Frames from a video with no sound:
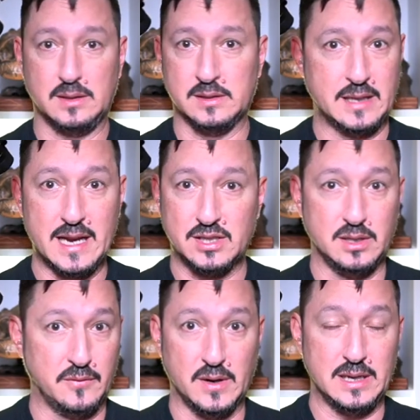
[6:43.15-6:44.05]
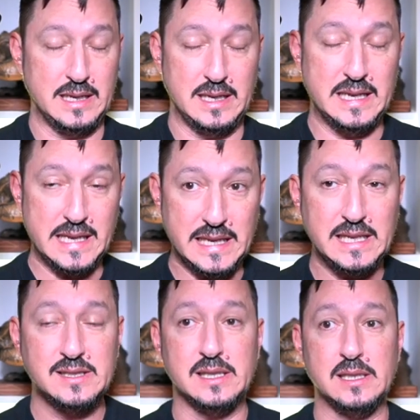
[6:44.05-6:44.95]
is actually a very
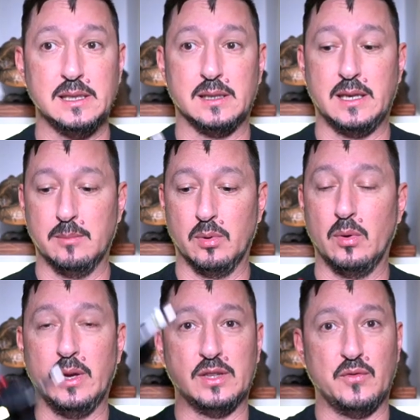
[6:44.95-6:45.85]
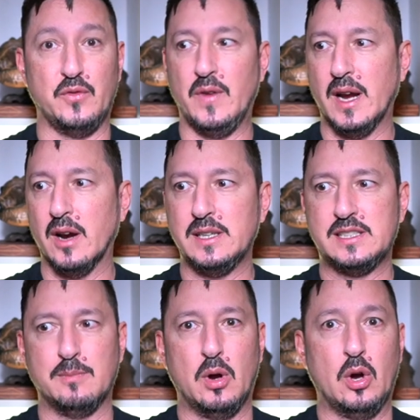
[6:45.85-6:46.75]
easy gimbal. It's very
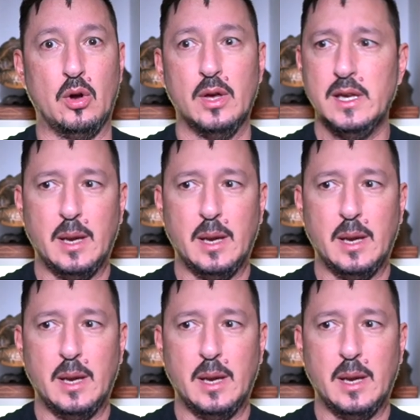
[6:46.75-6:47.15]
small.